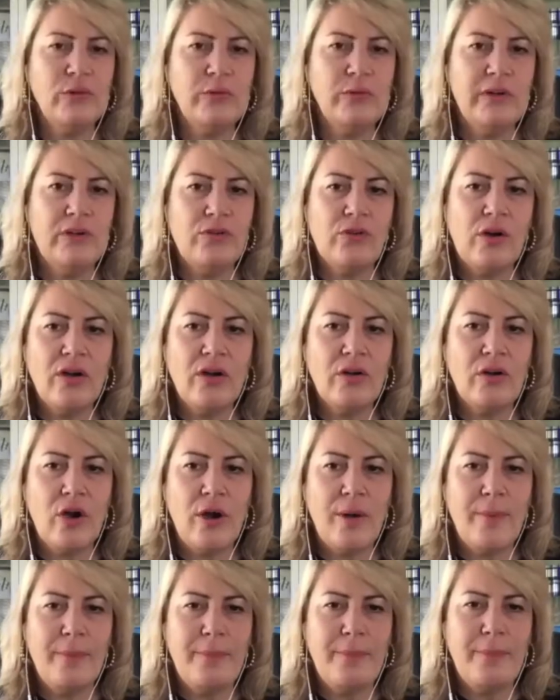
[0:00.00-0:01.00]
or a wrong
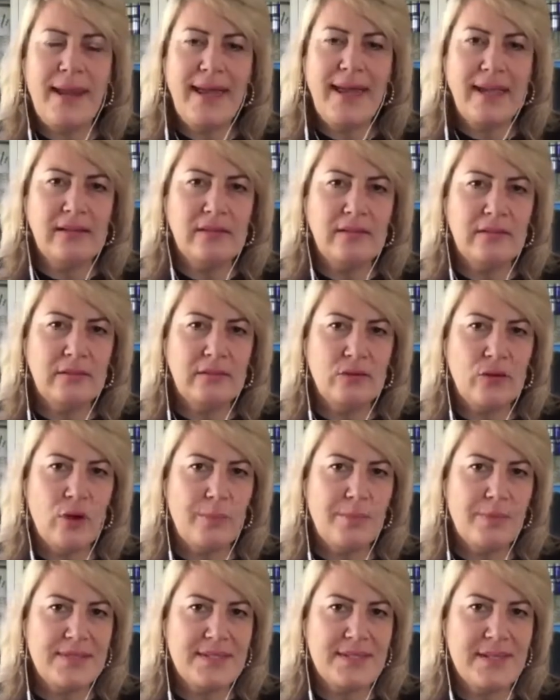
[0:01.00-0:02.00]

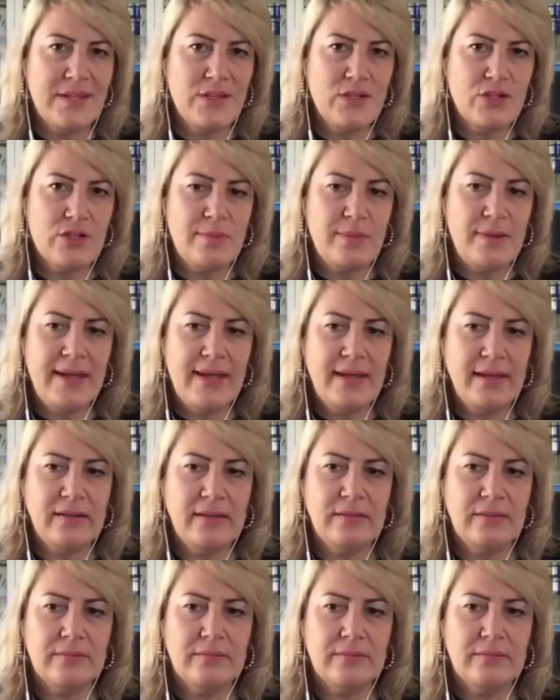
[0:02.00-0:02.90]
compensation plan?